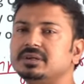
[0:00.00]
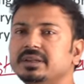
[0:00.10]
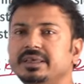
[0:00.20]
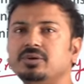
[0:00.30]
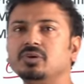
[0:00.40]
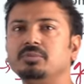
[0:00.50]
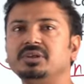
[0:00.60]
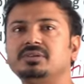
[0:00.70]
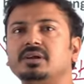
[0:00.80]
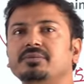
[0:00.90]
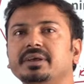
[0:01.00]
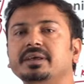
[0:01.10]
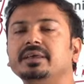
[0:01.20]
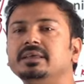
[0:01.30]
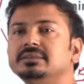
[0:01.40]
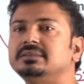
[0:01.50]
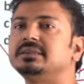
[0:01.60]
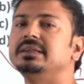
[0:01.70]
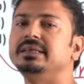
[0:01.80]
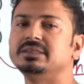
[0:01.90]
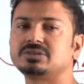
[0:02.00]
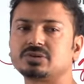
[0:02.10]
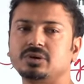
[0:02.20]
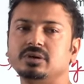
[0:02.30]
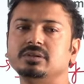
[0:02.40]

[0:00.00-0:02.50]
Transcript: Generally economic survey is released